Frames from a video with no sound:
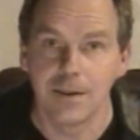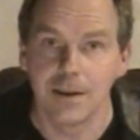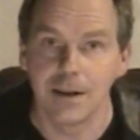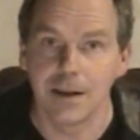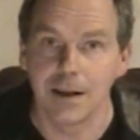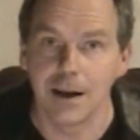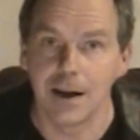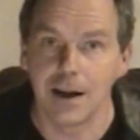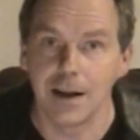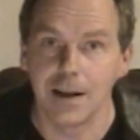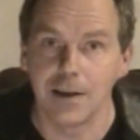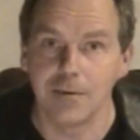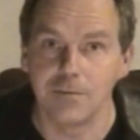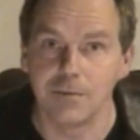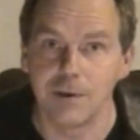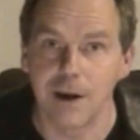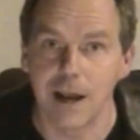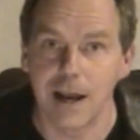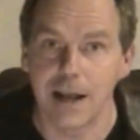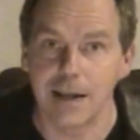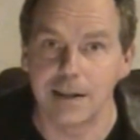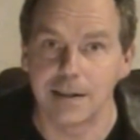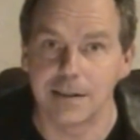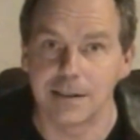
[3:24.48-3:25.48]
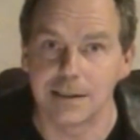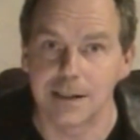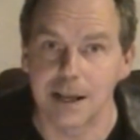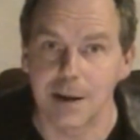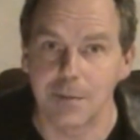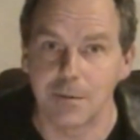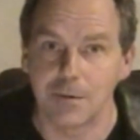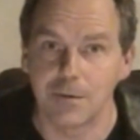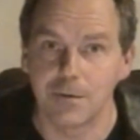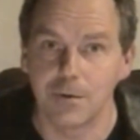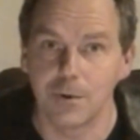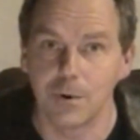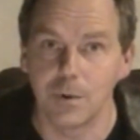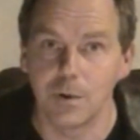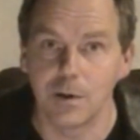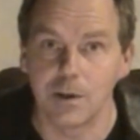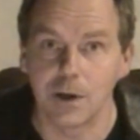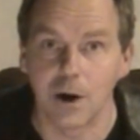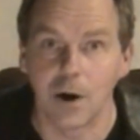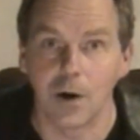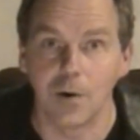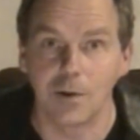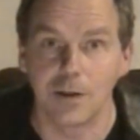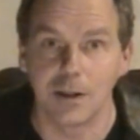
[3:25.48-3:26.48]
The girl in red stepped
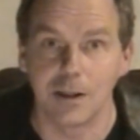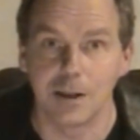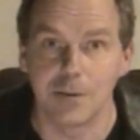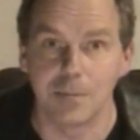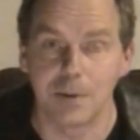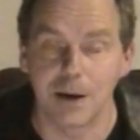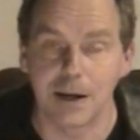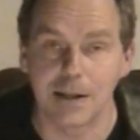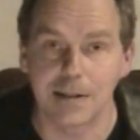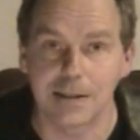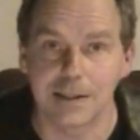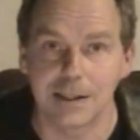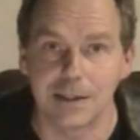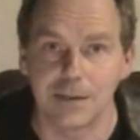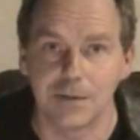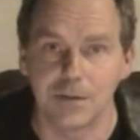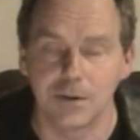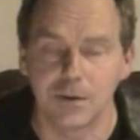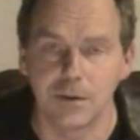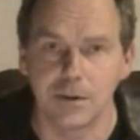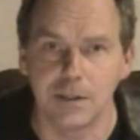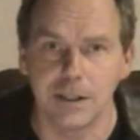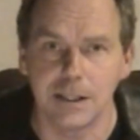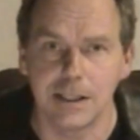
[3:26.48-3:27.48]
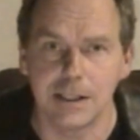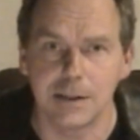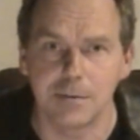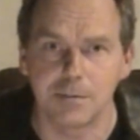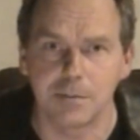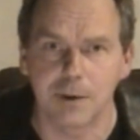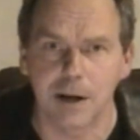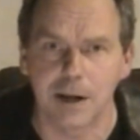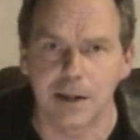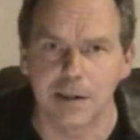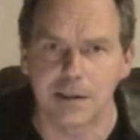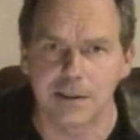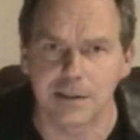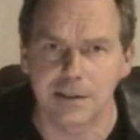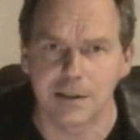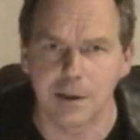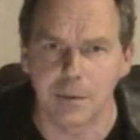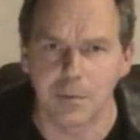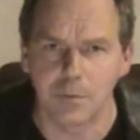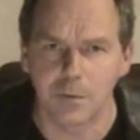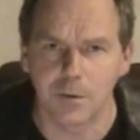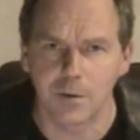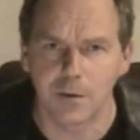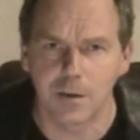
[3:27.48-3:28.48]
forward, holding the basket of goodies, but
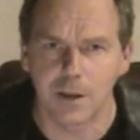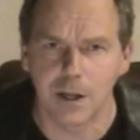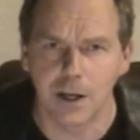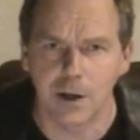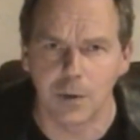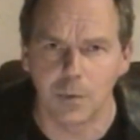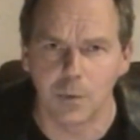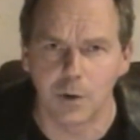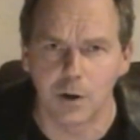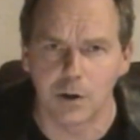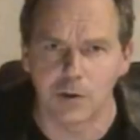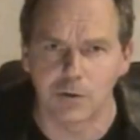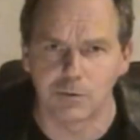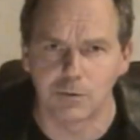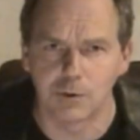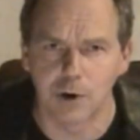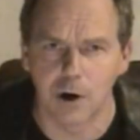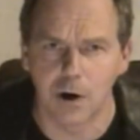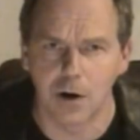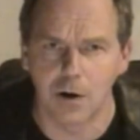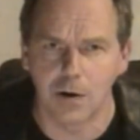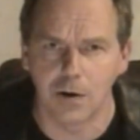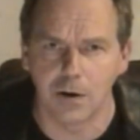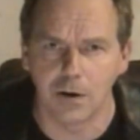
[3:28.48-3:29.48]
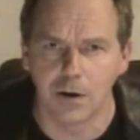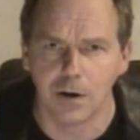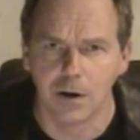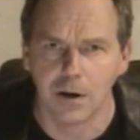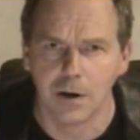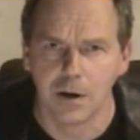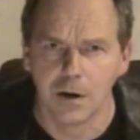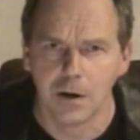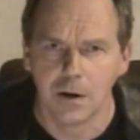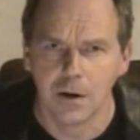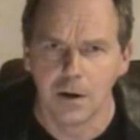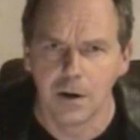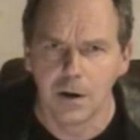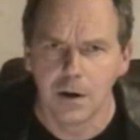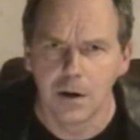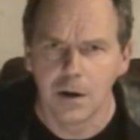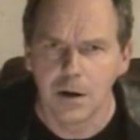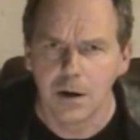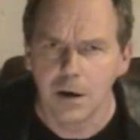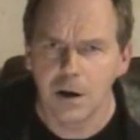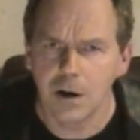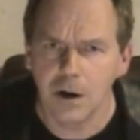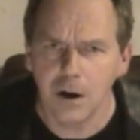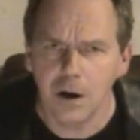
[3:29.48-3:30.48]
something was wrong.
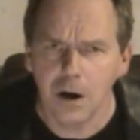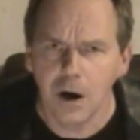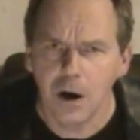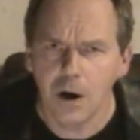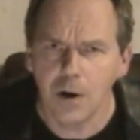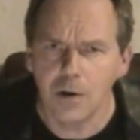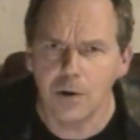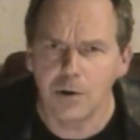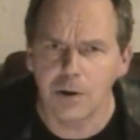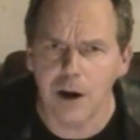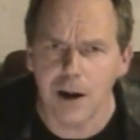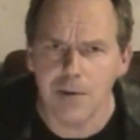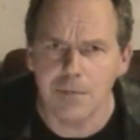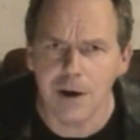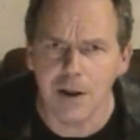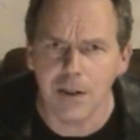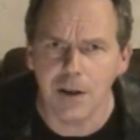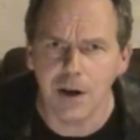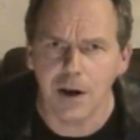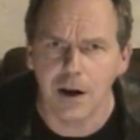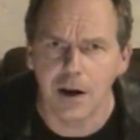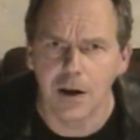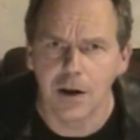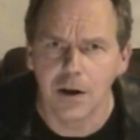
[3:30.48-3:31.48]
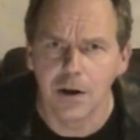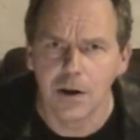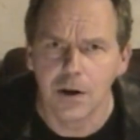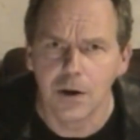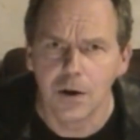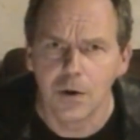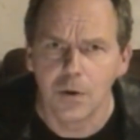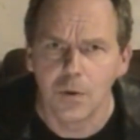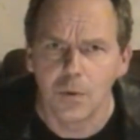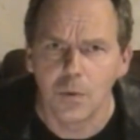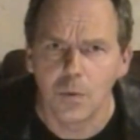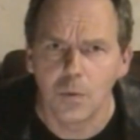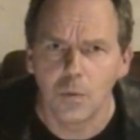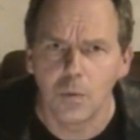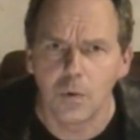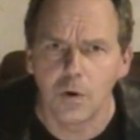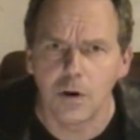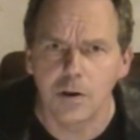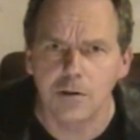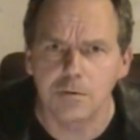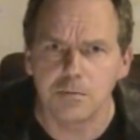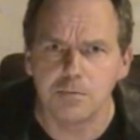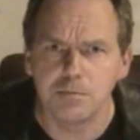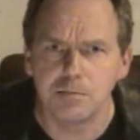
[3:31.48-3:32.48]
Oh, grandmother,
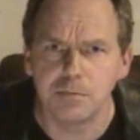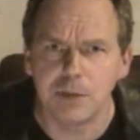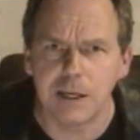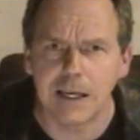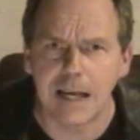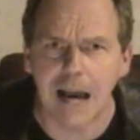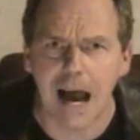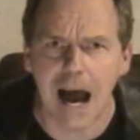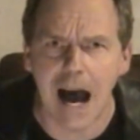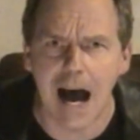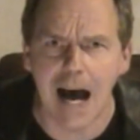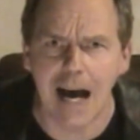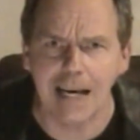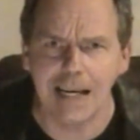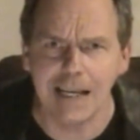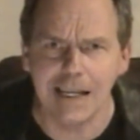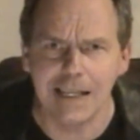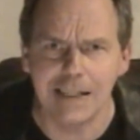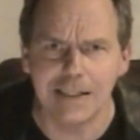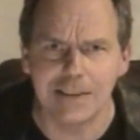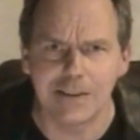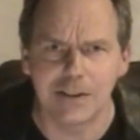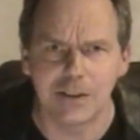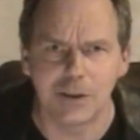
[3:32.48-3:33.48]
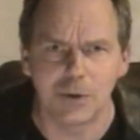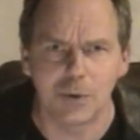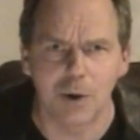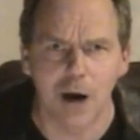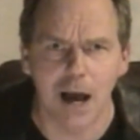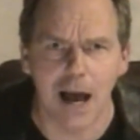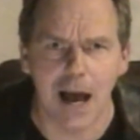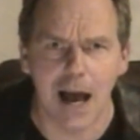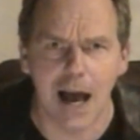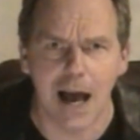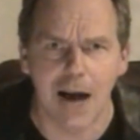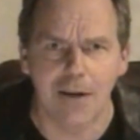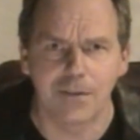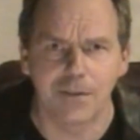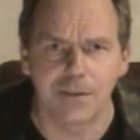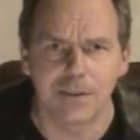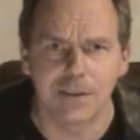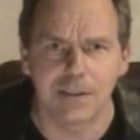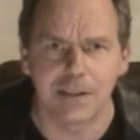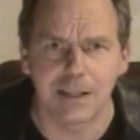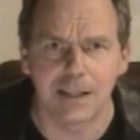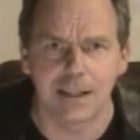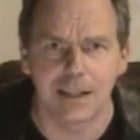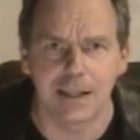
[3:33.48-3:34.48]
what big eyes you have,"
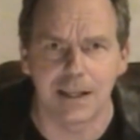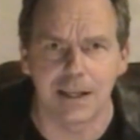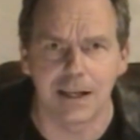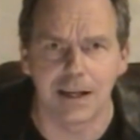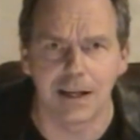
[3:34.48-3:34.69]
said the